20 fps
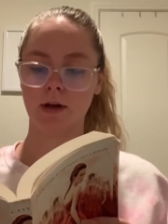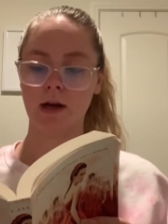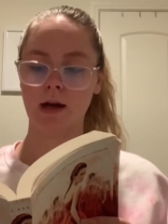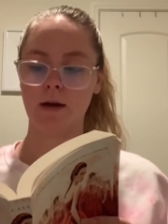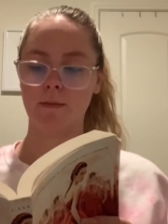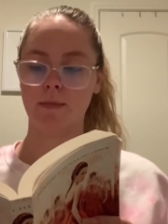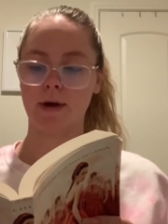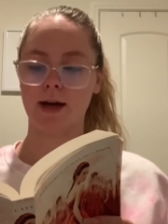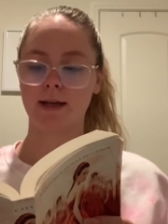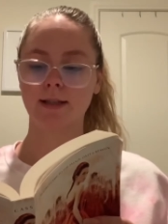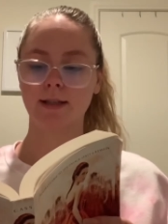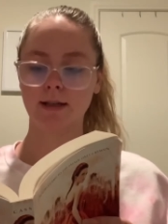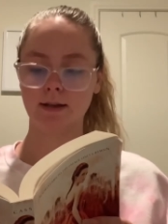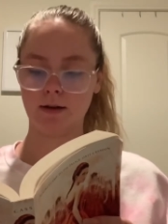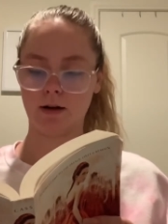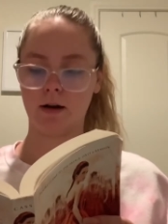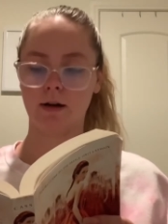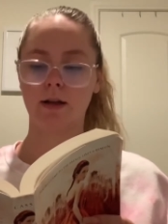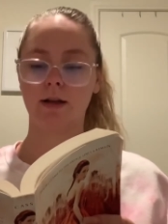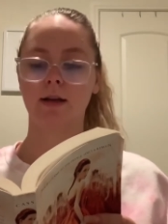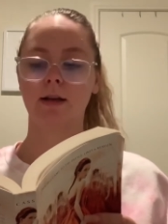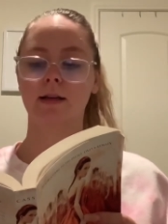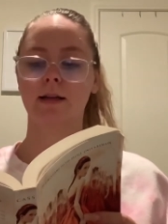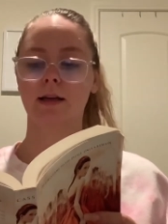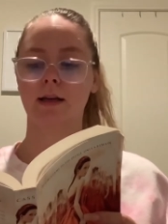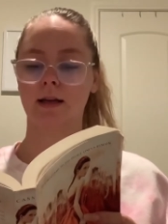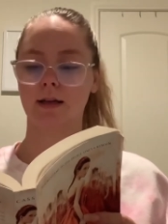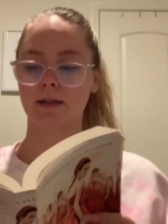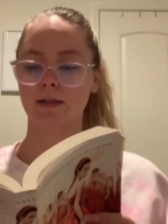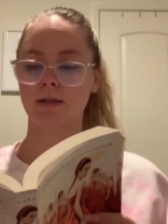Maxon nodded and
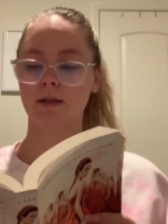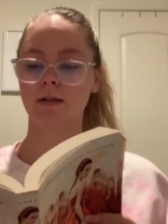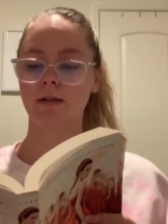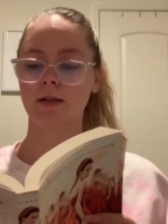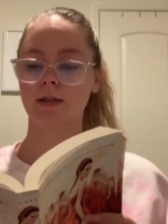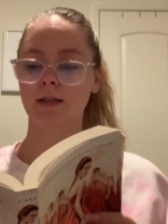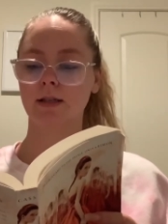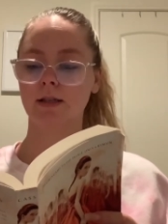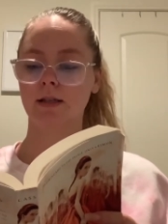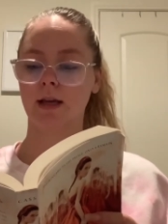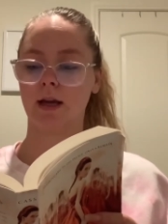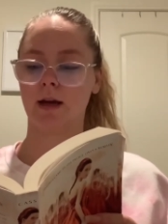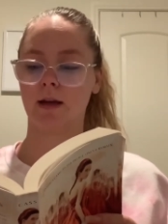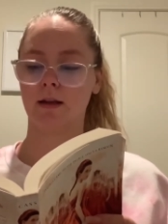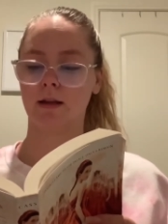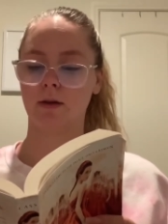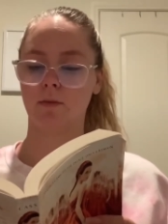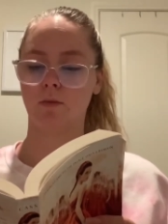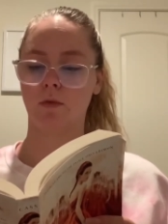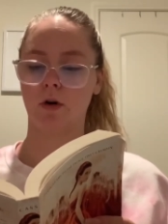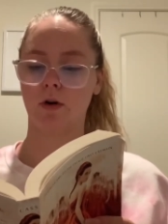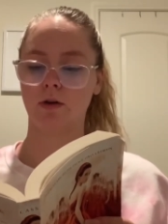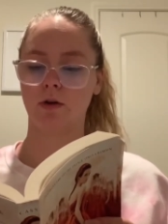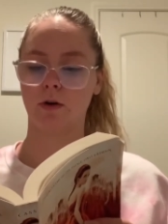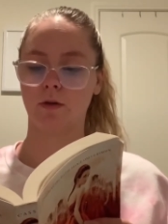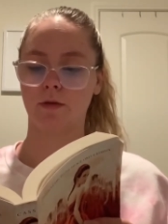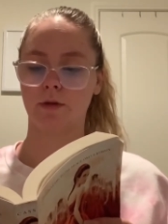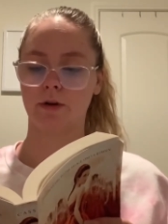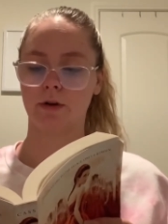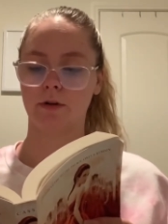kissed Elise's hand, then walked
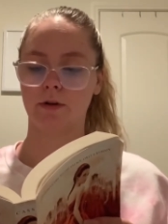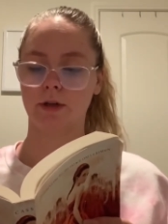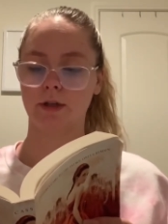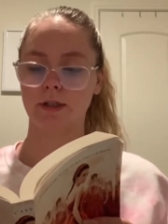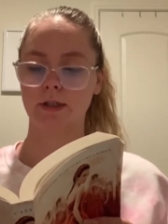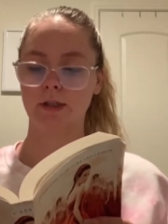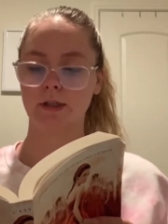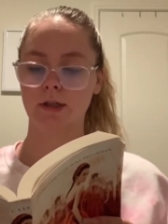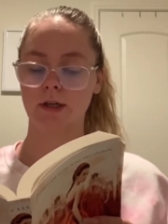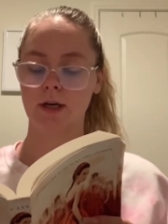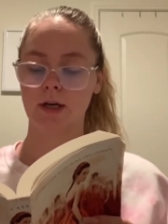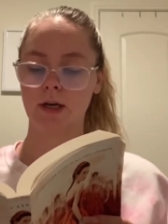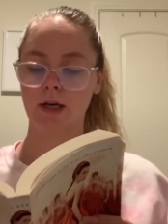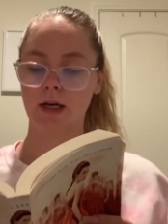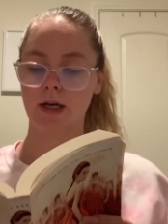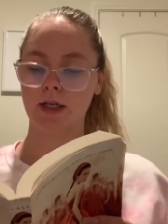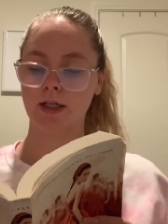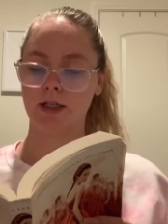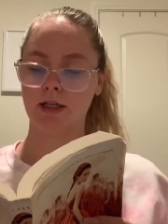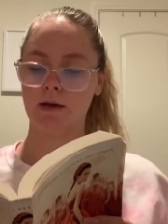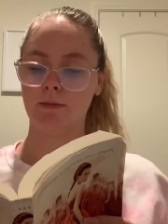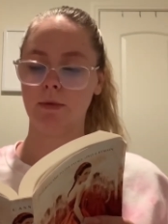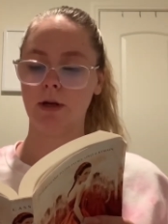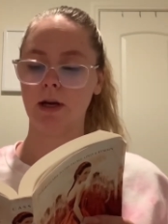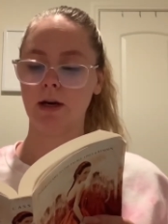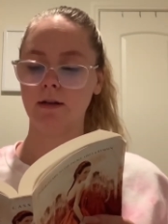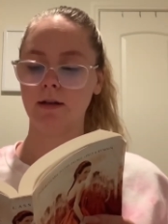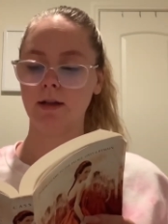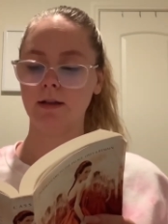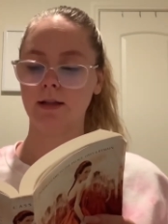over to Kriss. She
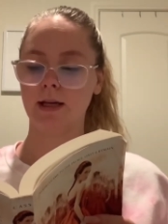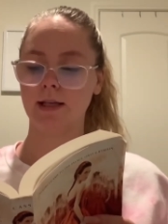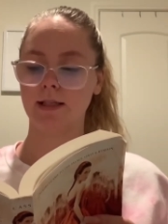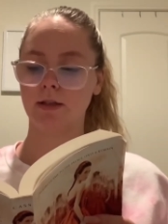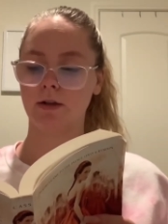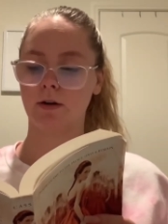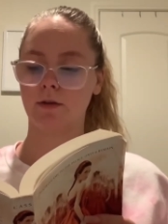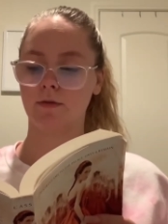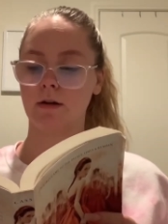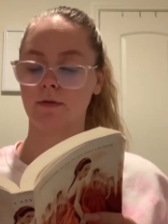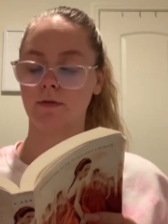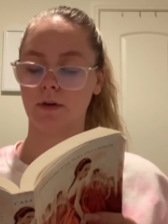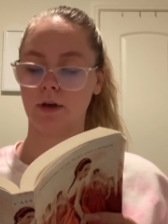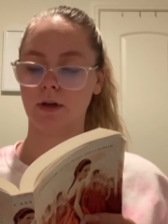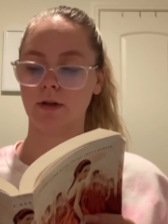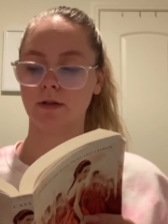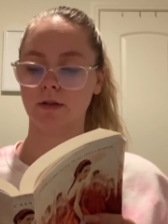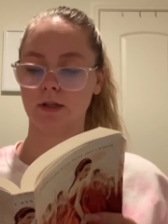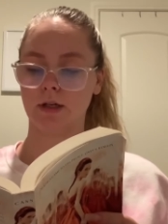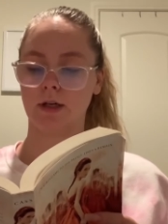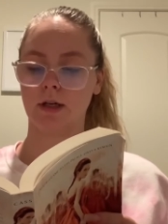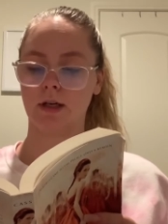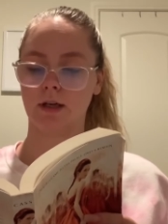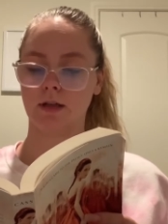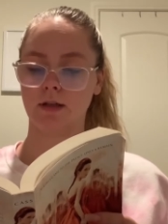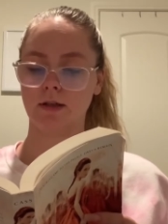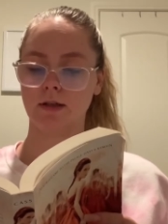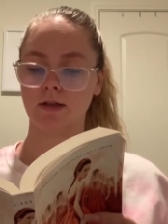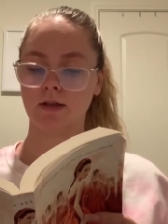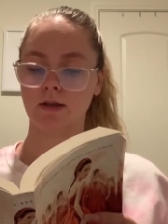immediately laced her fingers in
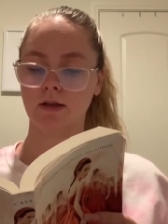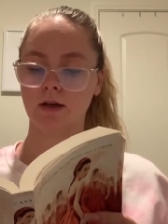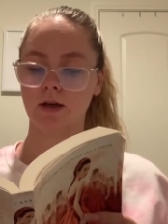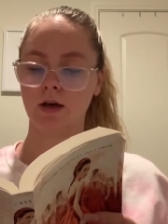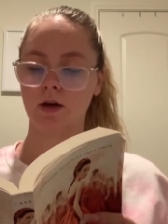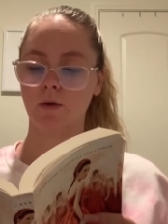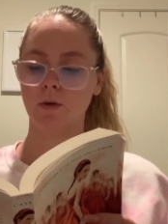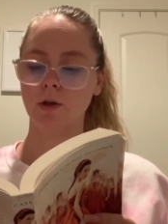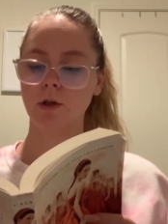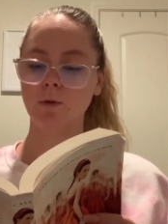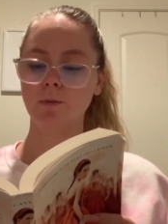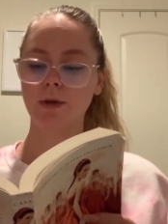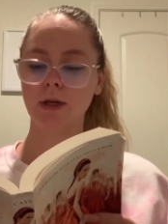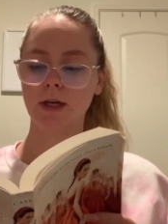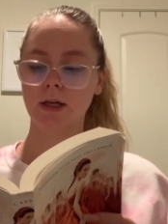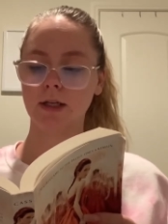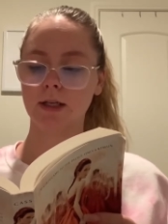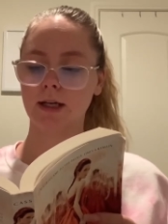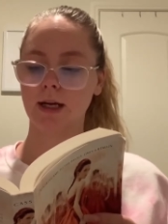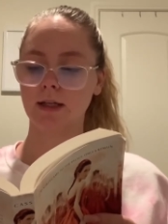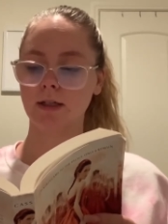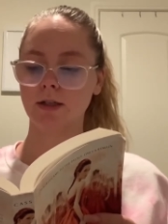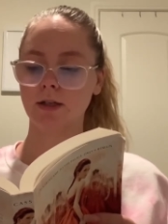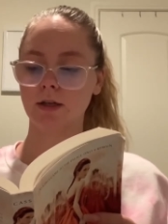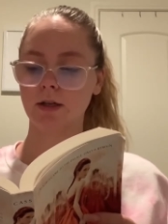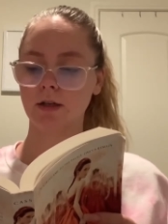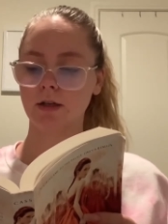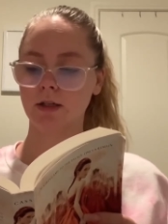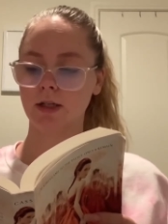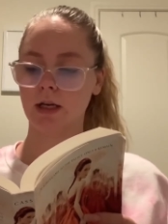his. Will you be in
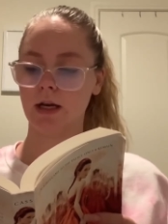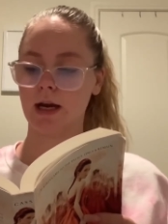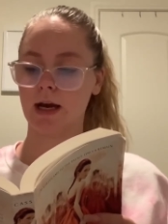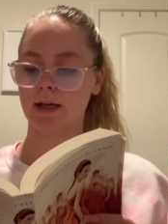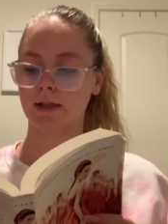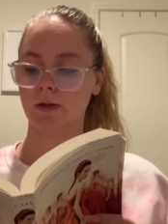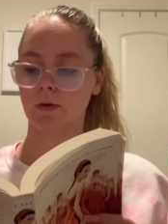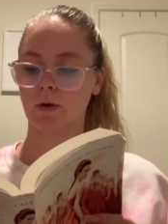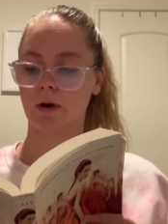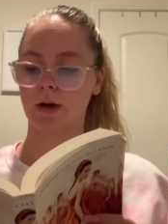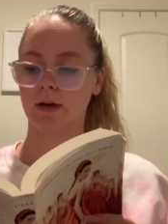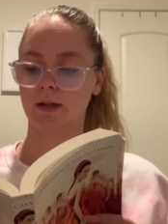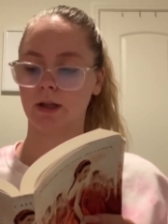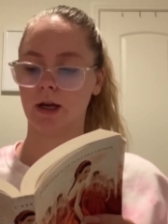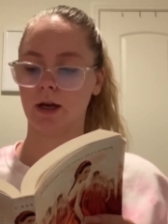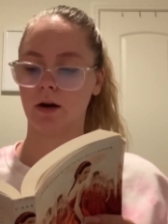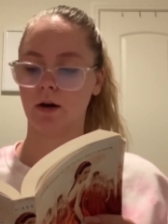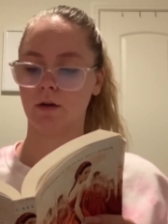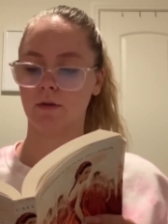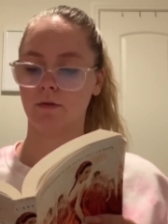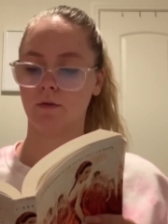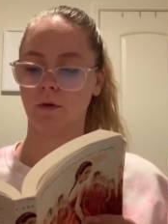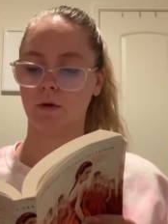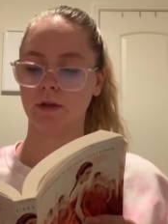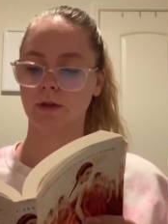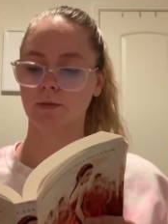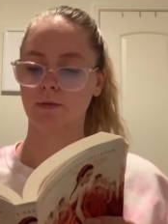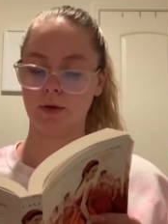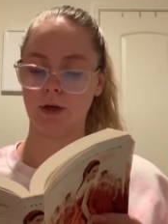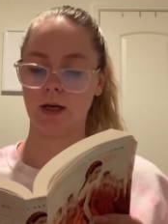danger? She asked quietly, her
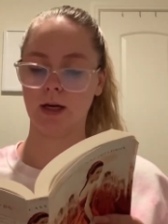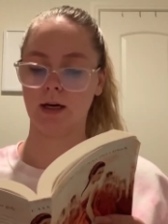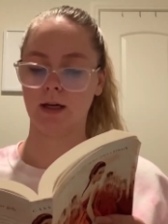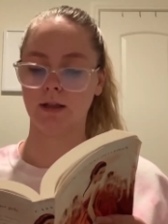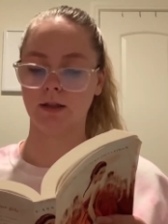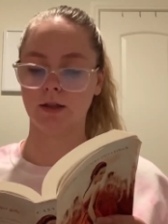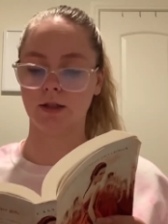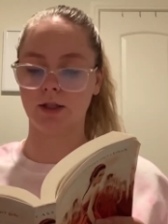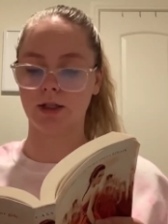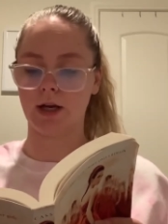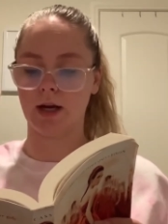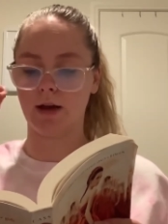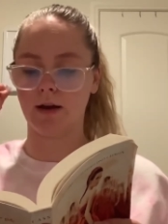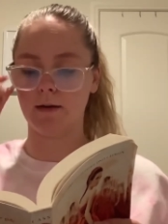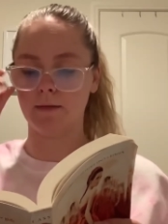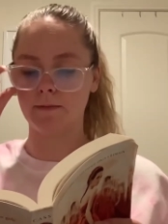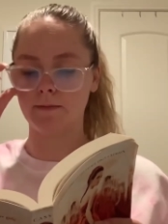voice beginning to shake.